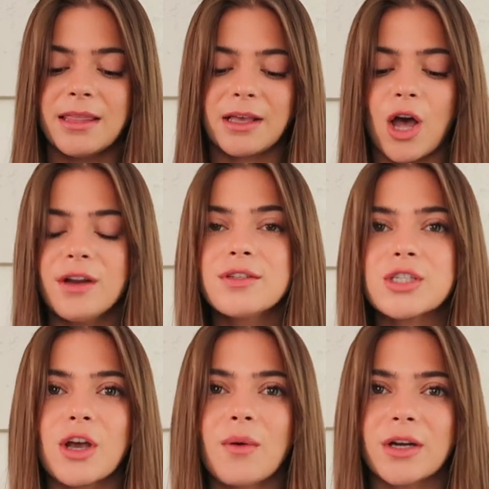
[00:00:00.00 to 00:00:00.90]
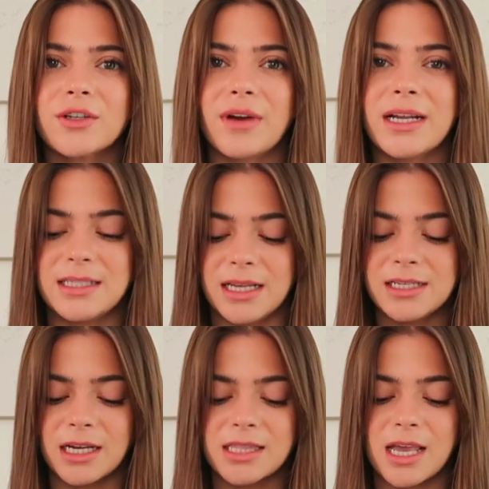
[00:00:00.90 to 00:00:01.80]
They're kind of so
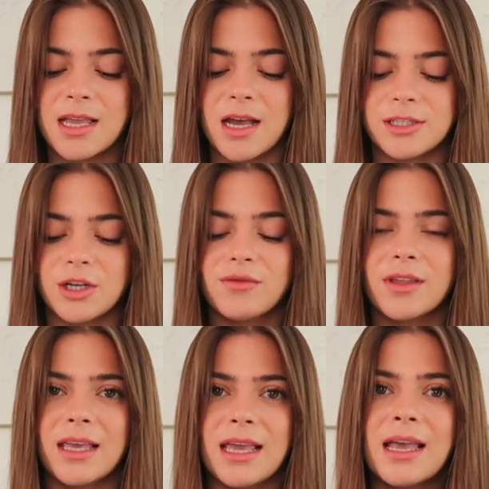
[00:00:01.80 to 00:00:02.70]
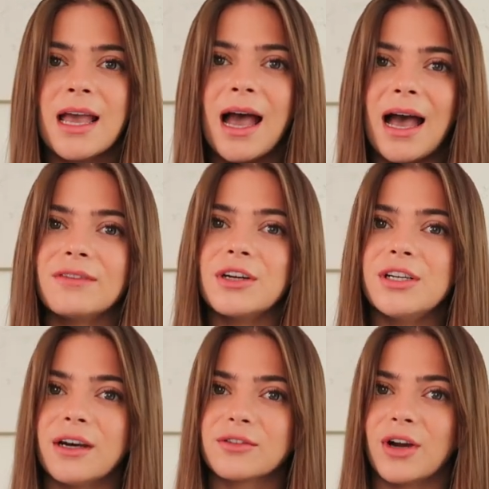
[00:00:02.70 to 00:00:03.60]
underrated, I think. I don't think they have
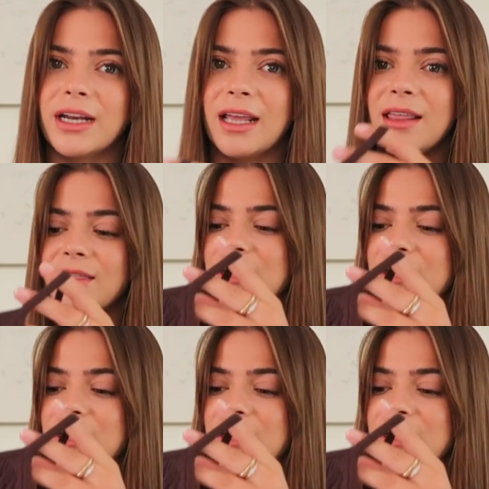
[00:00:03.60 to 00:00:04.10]
enough credit.